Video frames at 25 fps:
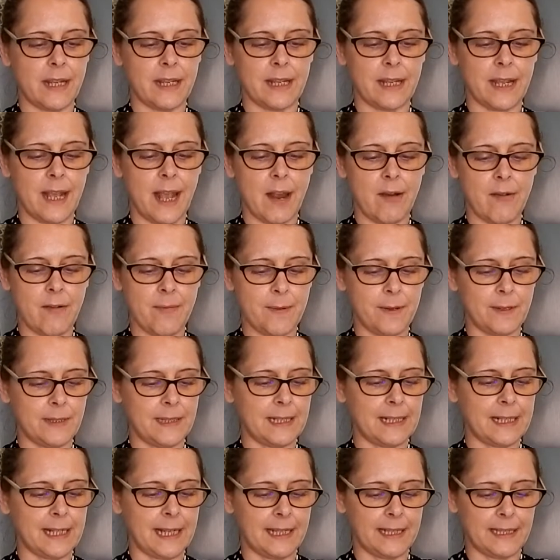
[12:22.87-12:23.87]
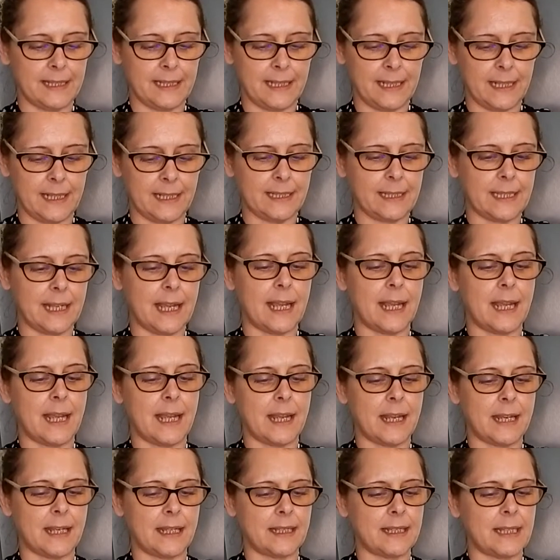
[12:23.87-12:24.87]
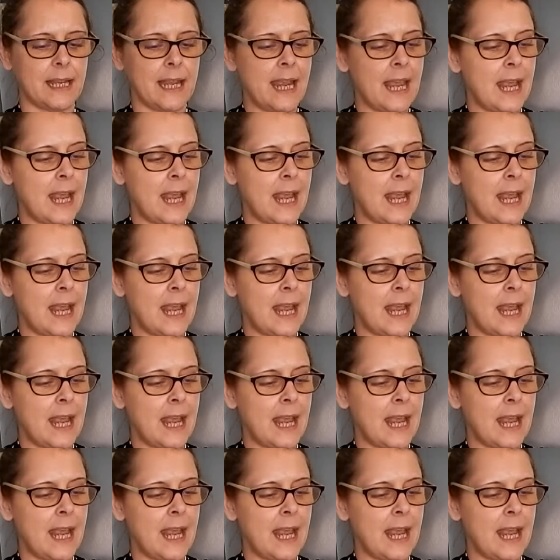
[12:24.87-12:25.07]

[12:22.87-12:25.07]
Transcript: the Harry Potter glasses, and